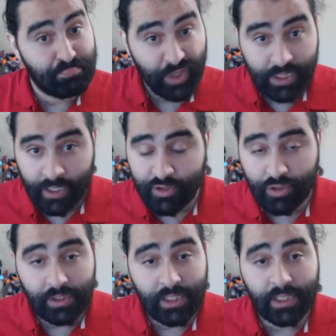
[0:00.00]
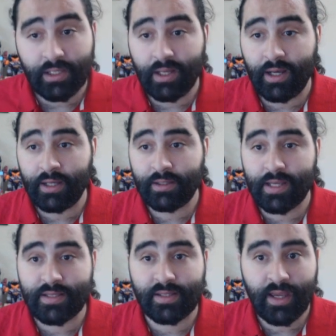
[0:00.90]
potentially,
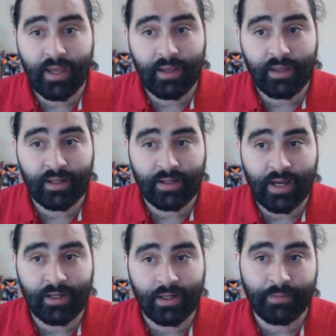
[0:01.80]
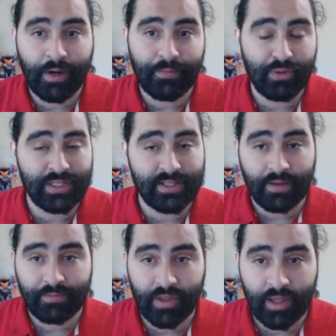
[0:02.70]
unless they can kind of come up with
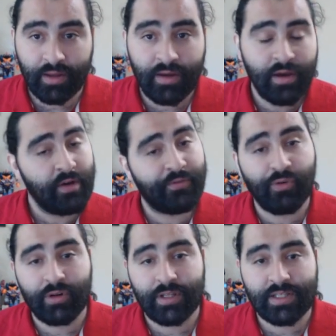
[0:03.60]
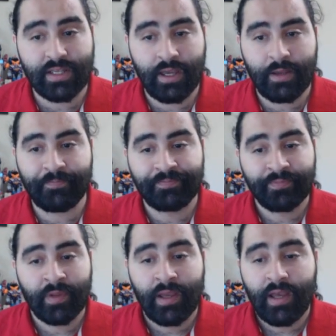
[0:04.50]
something for this game.
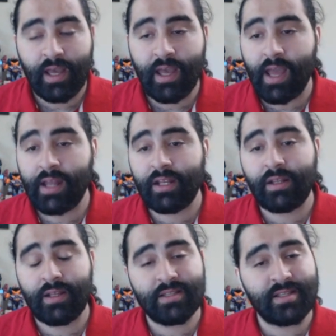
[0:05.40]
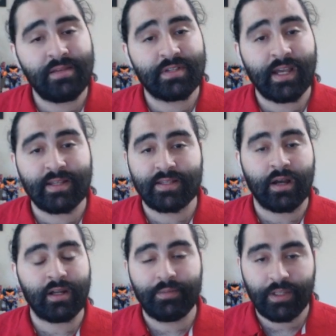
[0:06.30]
And it seems like it's
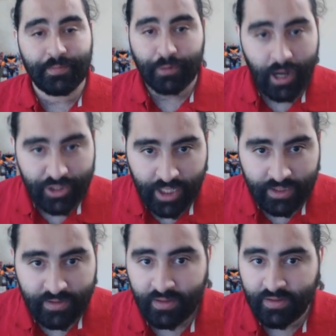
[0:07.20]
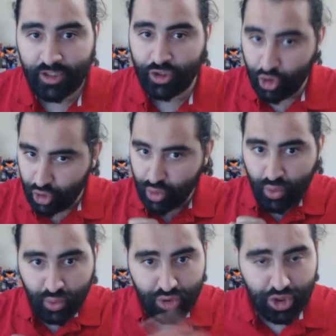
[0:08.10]
not going to be the
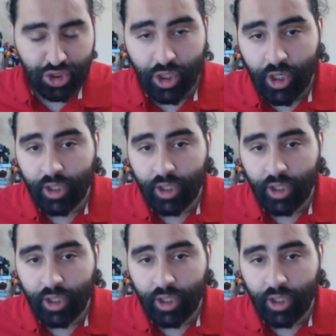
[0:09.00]
huge